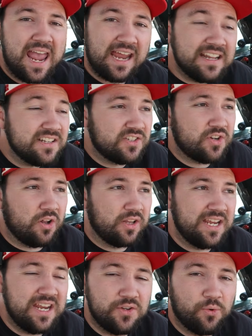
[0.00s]
and install
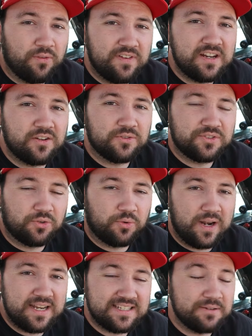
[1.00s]
it in your vehicle to
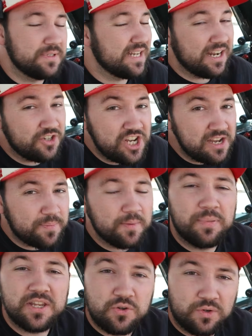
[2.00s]
race. It was not cheap,
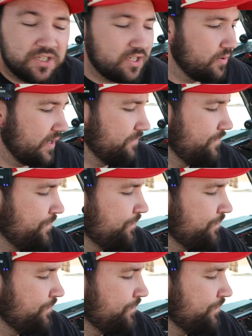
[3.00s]
but you could do it.